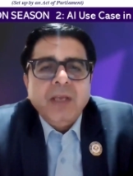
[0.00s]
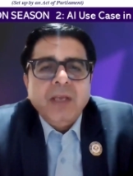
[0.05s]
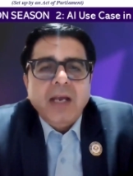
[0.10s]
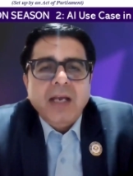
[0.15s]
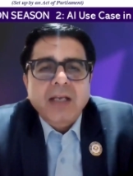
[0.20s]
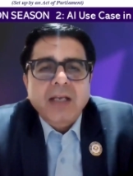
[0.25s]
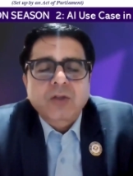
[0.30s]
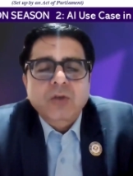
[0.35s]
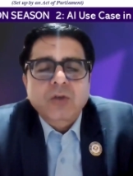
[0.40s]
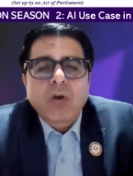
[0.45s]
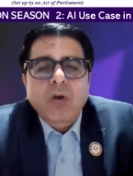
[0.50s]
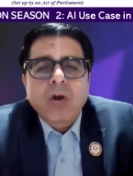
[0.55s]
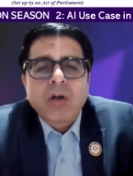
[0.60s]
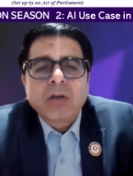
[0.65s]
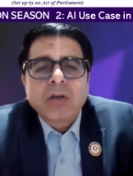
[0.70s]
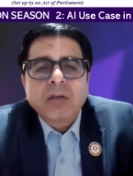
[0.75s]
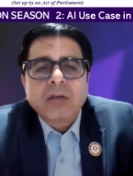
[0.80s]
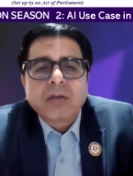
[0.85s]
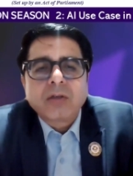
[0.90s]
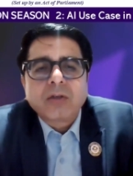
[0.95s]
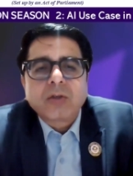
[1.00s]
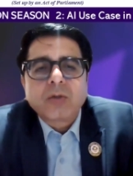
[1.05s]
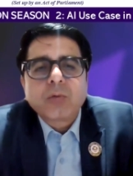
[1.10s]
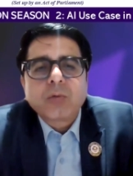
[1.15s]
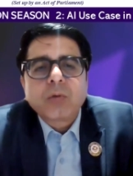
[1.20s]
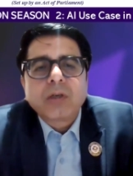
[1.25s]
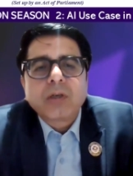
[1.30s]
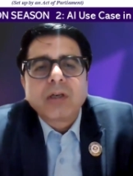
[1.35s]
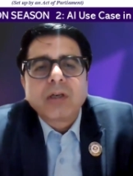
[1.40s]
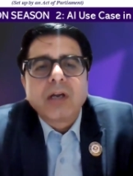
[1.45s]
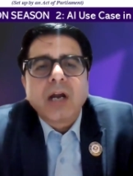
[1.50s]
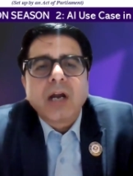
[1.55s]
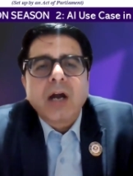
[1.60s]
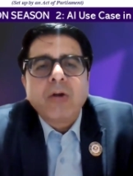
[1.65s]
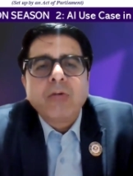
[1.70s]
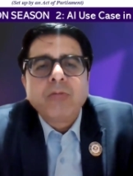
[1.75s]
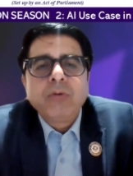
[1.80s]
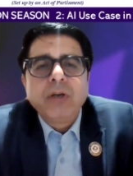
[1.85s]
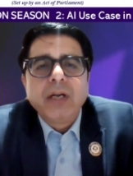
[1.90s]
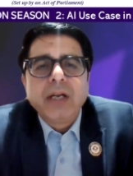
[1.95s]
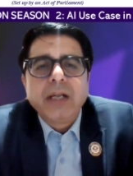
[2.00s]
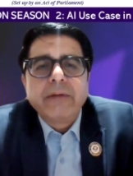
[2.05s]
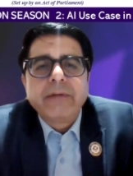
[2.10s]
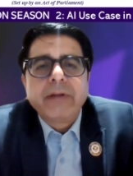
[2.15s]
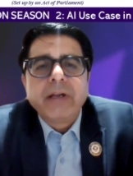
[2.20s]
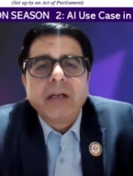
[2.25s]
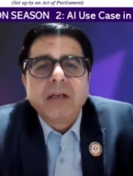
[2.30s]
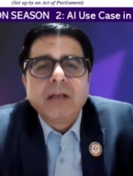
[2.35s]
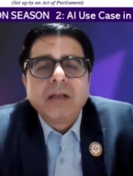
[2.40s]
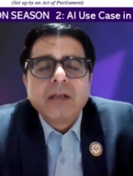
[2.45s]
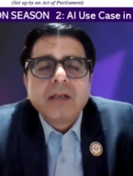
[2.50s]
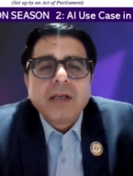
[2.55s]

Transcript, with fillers: has gone to a ground level.